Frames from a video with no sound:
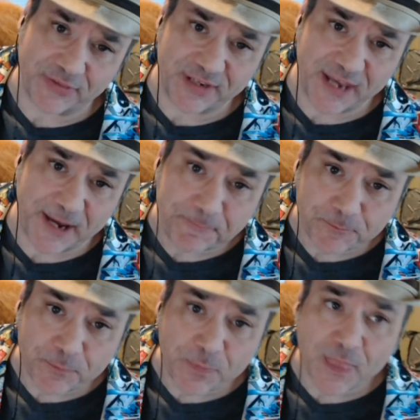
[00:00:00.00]
the day.
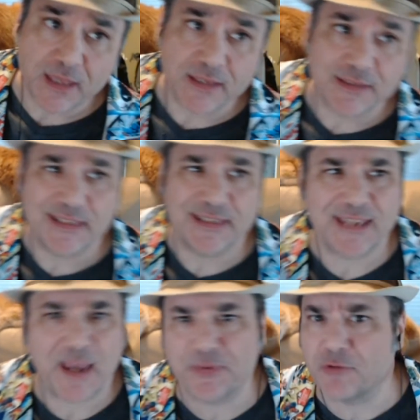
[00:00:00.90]
This is
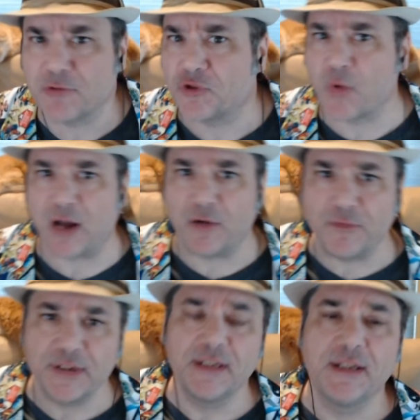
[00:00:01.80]
episode
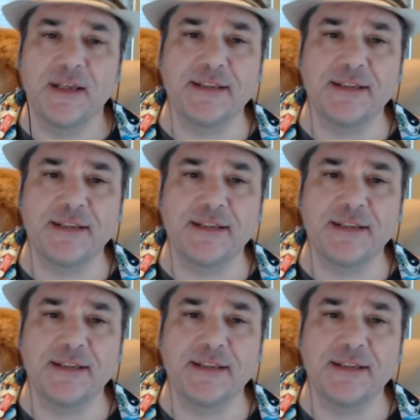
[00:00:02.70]
12.